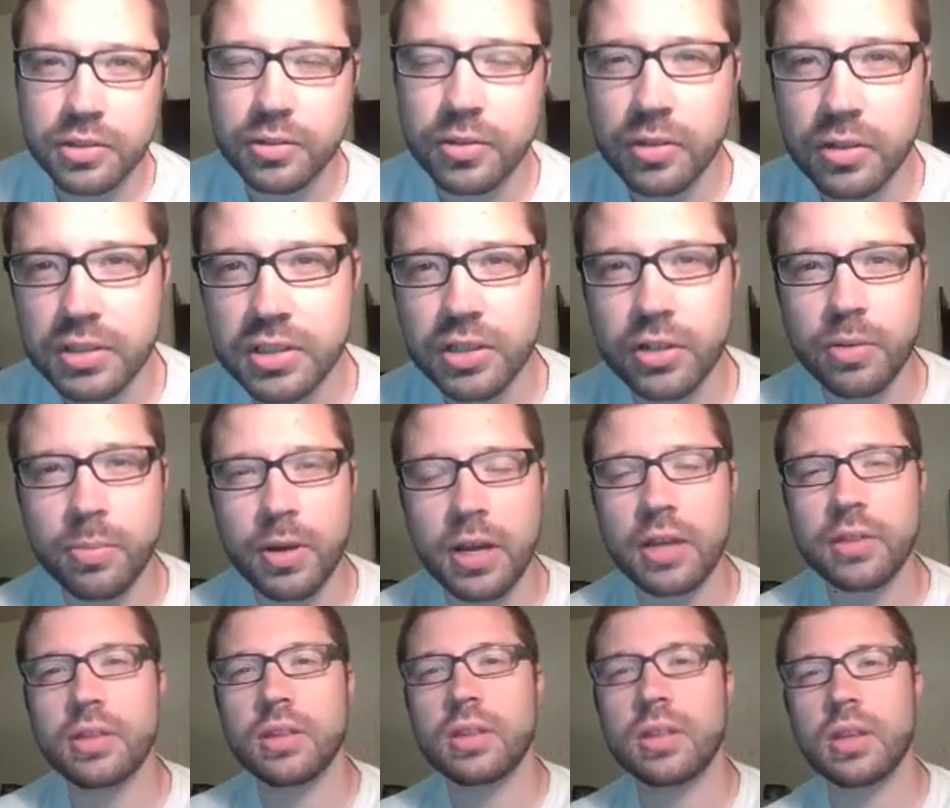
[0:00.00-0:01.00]
known as
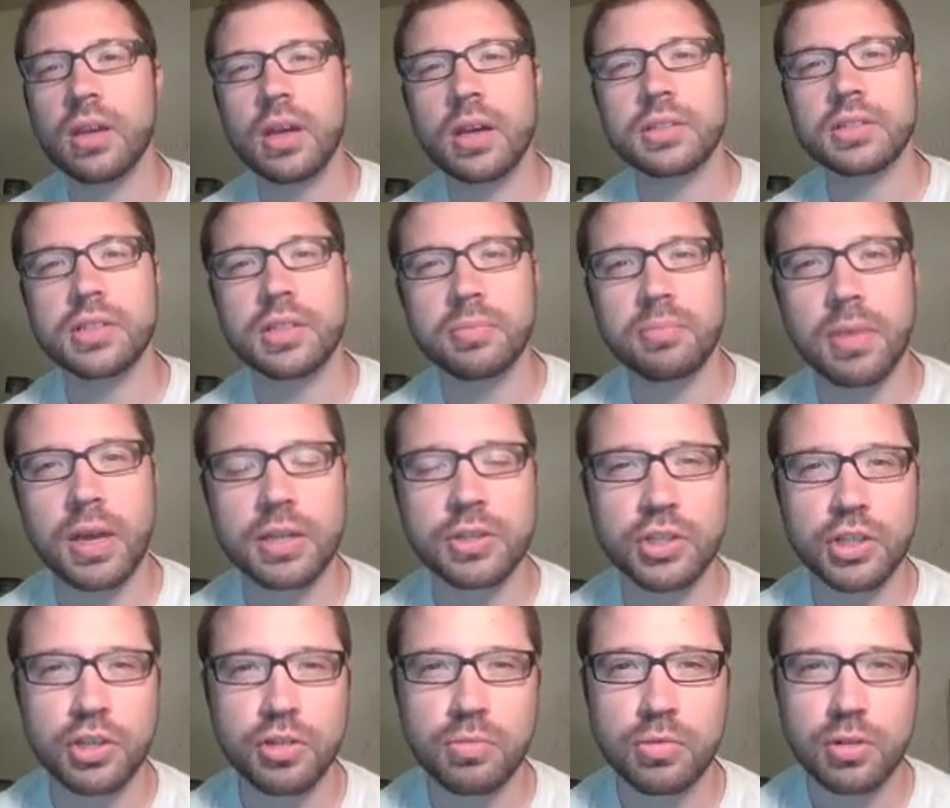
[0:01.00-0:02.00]
Zarepath in the custom
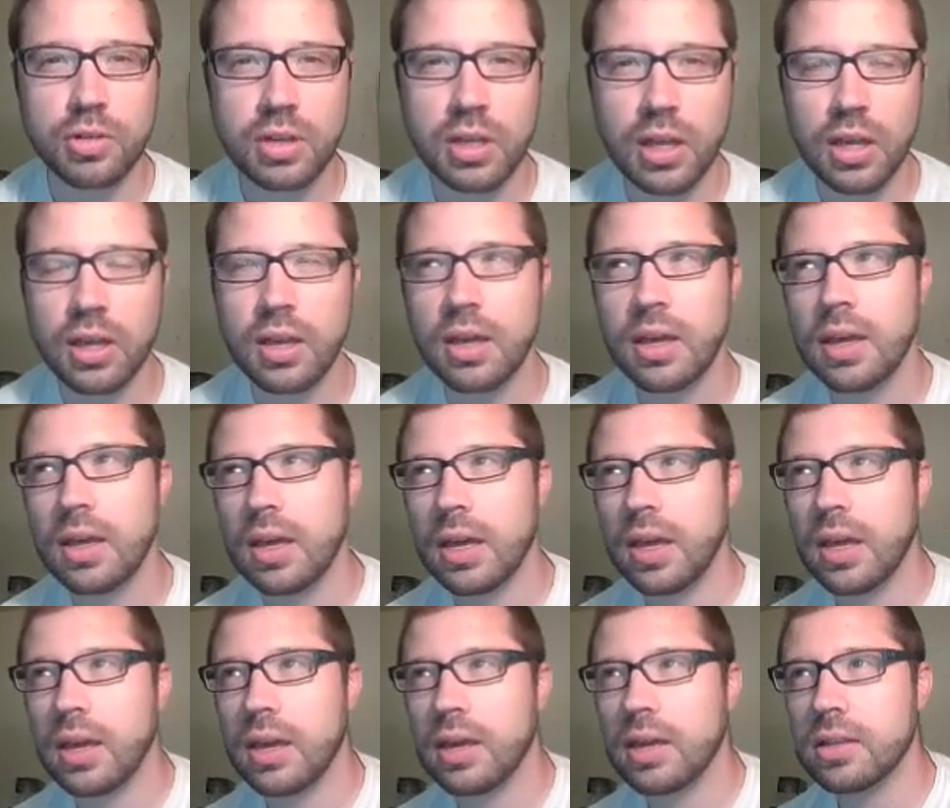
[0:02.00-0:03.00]
magic community,
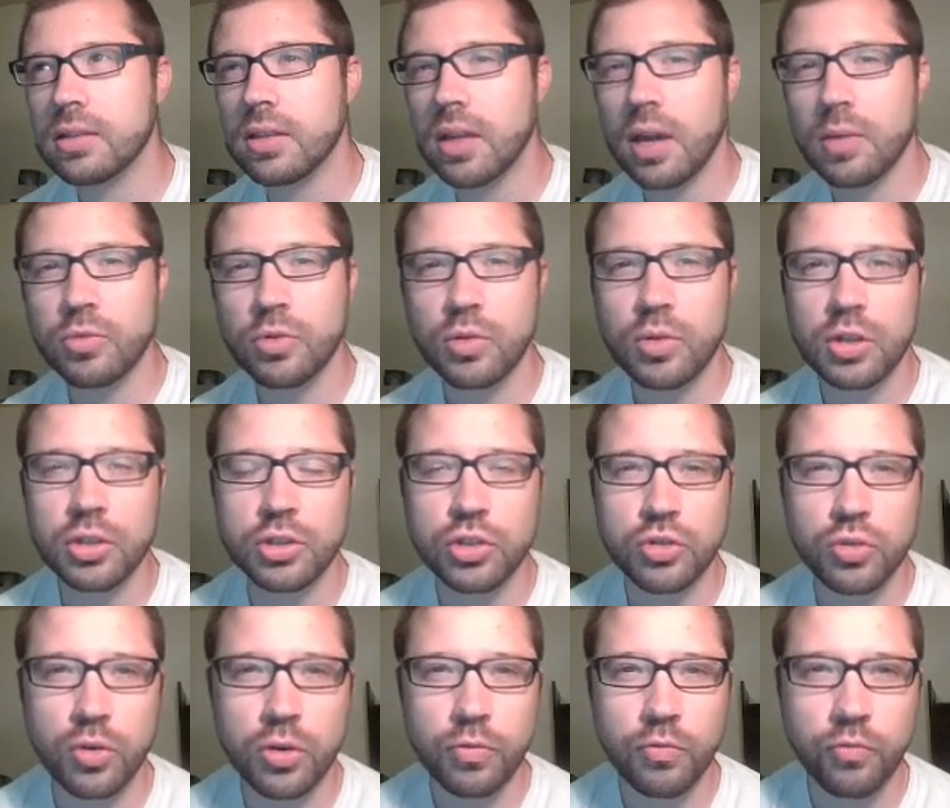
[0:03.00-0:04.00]
and I'm doing a
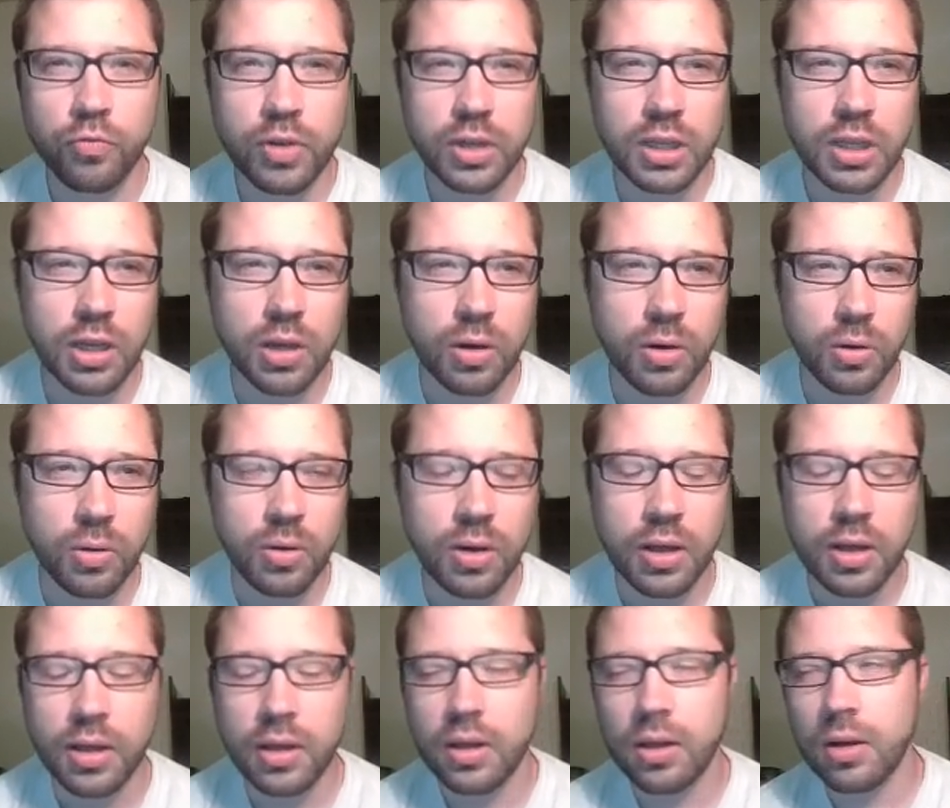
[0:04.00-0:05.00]
short video
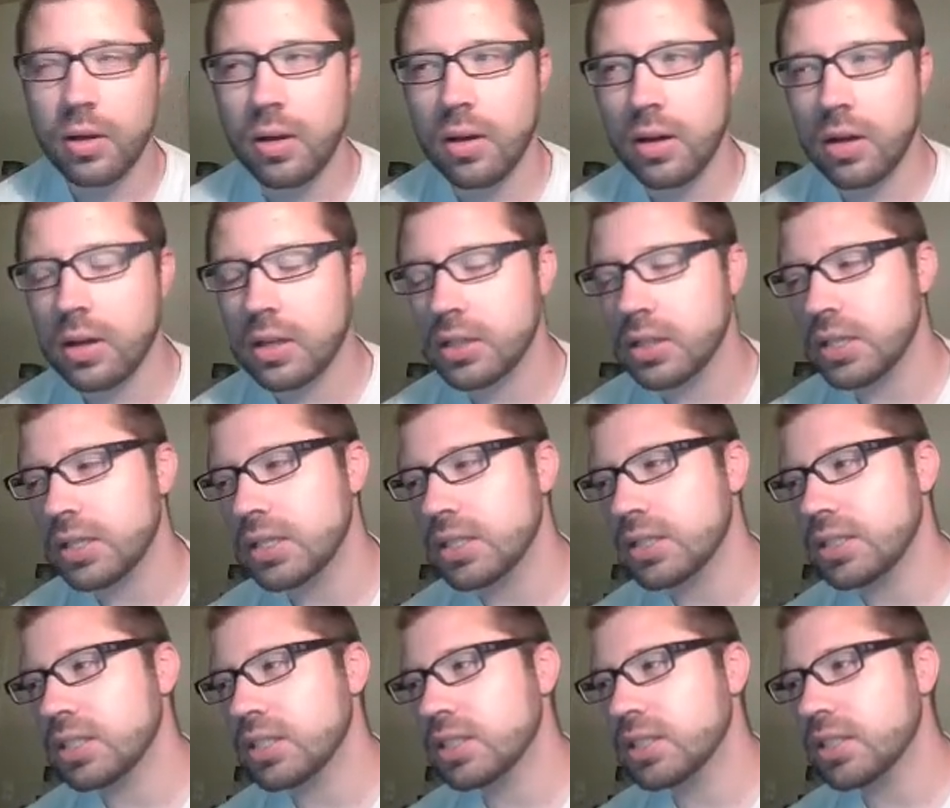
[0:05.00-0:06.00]
on
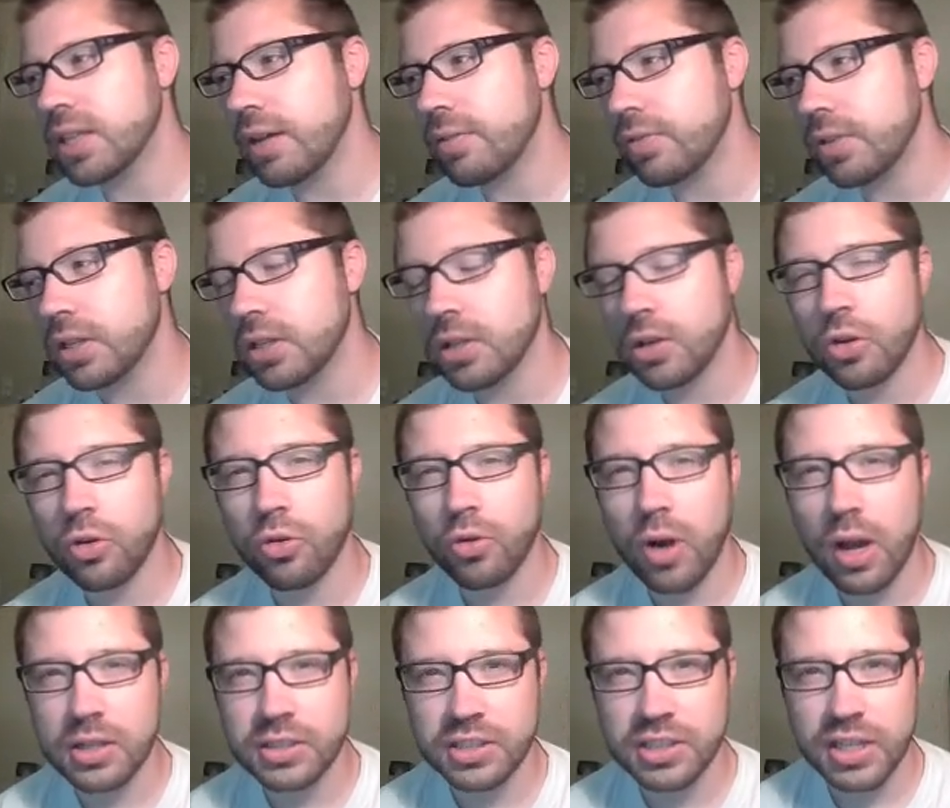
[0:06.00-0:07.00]
7
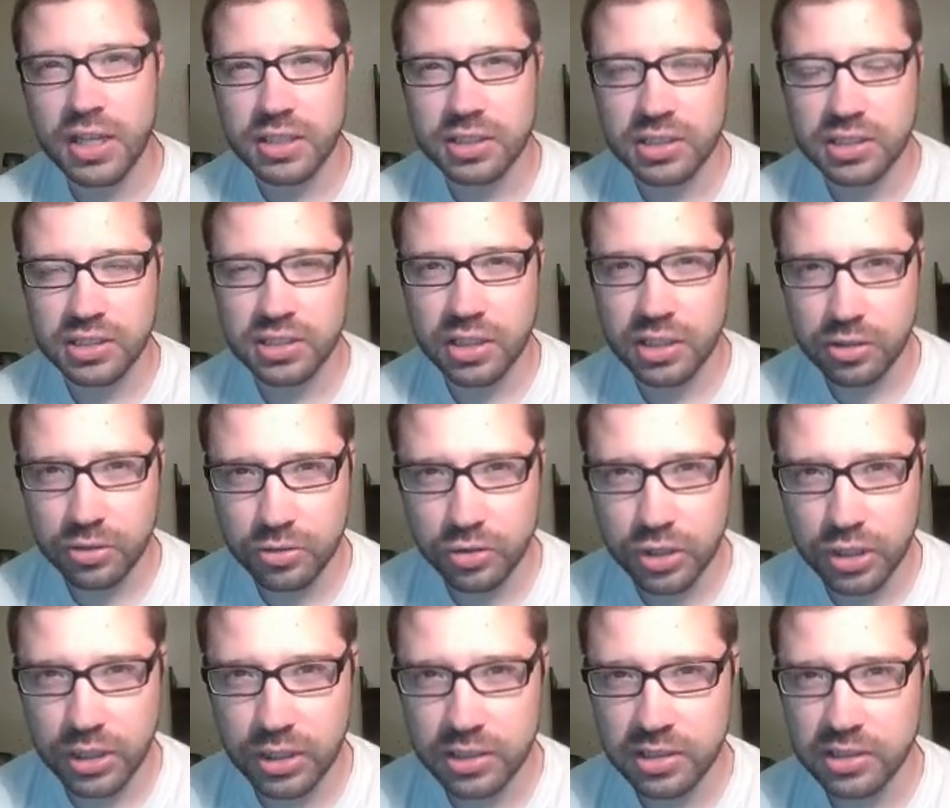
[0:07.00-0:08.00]
cross-set
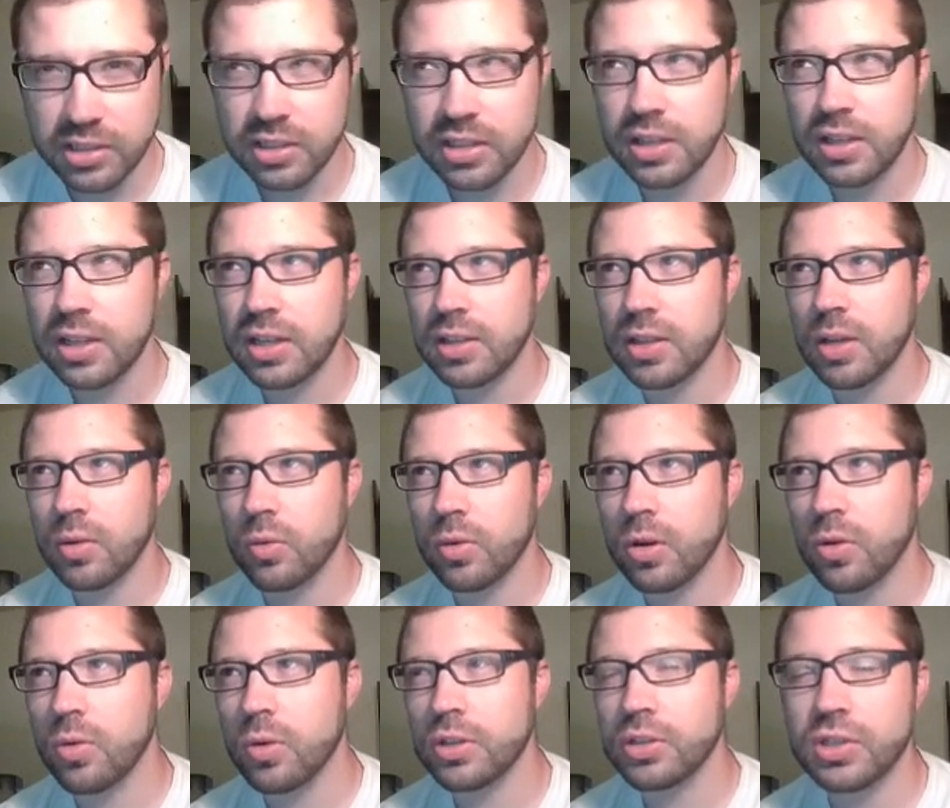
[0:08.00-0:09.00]
synergies that we're
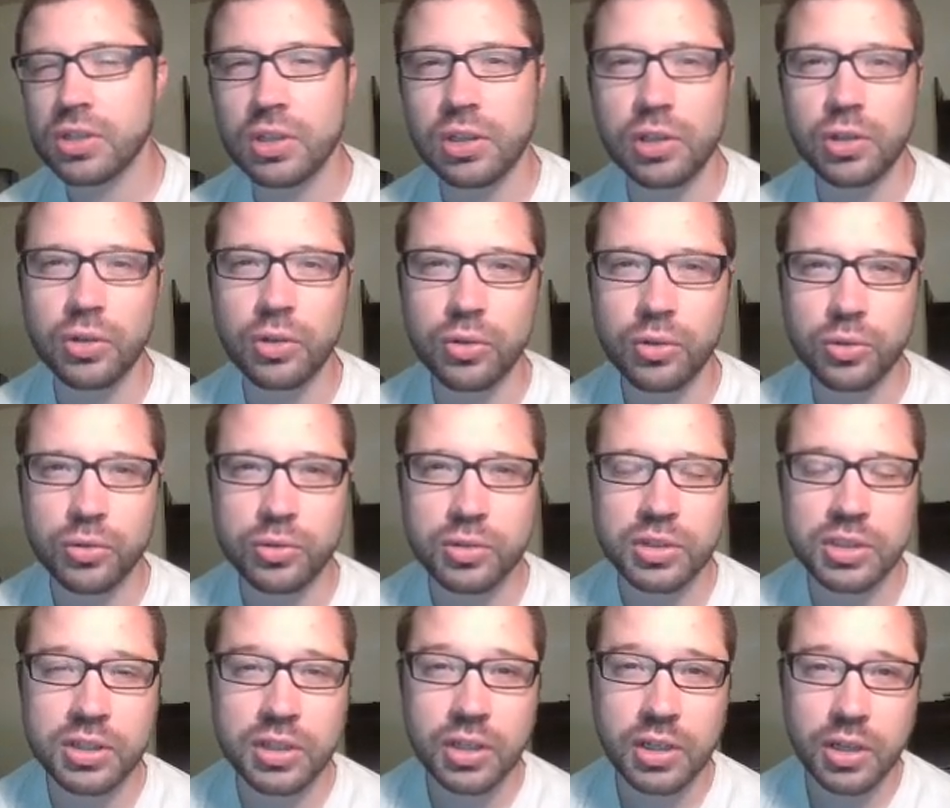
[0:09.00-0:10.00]
going to
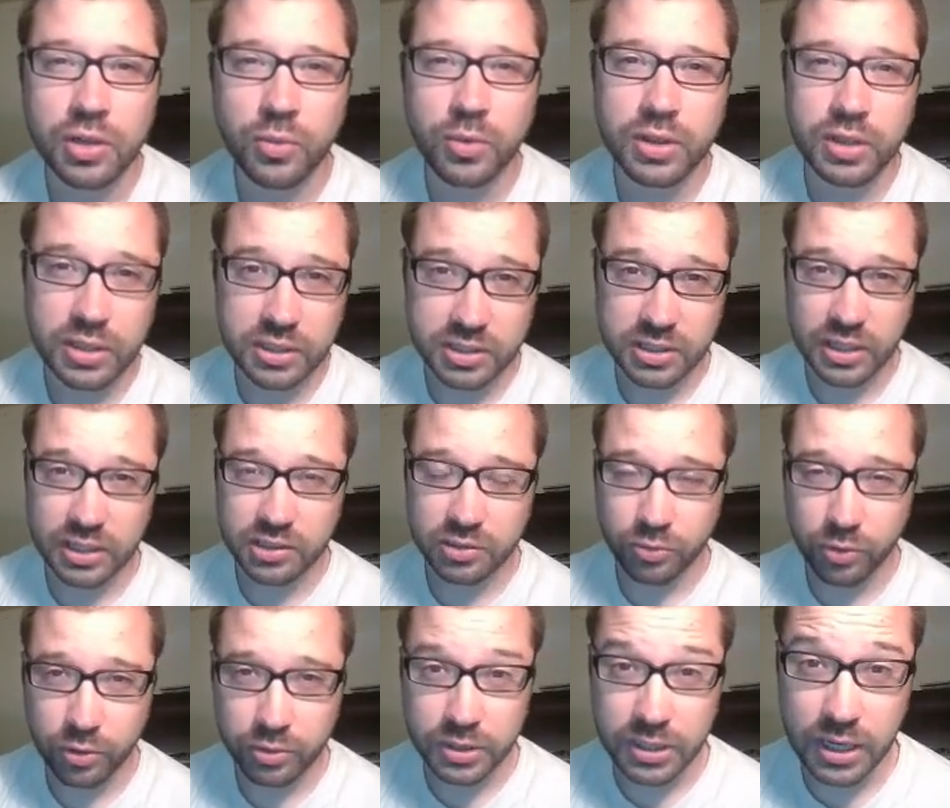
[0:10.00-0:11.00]
lose when these sets
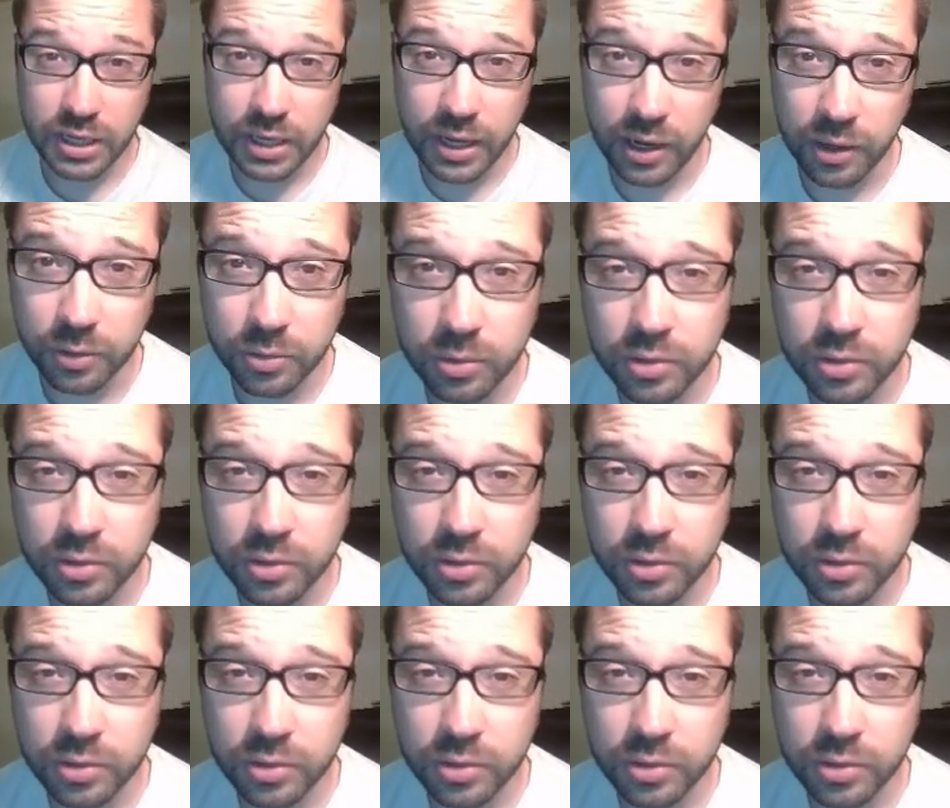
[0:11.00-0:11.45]
rotate out.